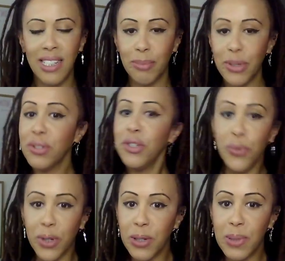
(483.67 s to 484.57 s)
person you
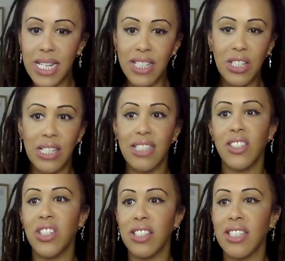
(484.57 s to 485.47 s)
work with
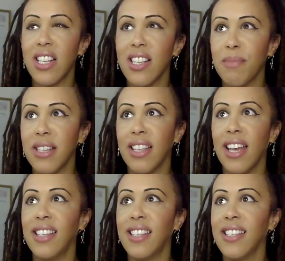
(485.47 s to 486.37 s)
should say something
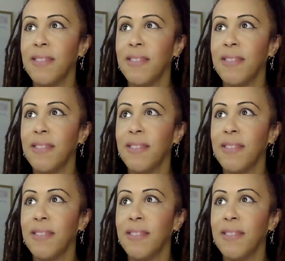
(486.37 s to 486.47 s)
that